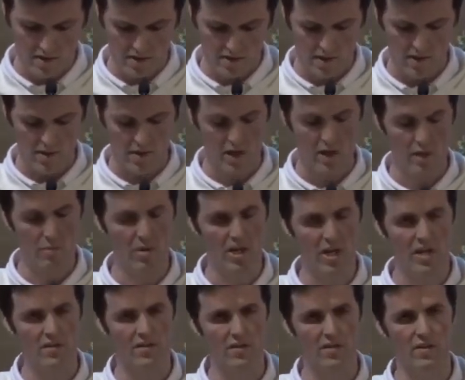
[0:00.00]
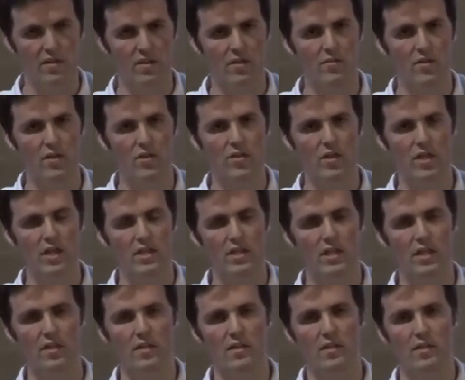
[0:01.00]
the third person of the
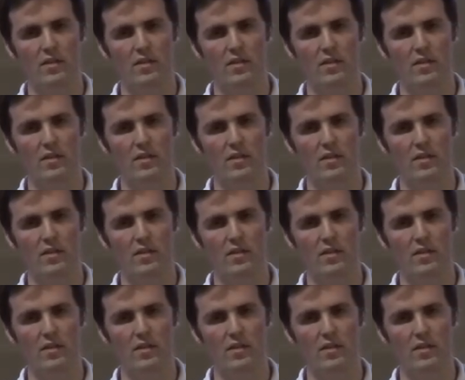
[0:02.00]
Trinity,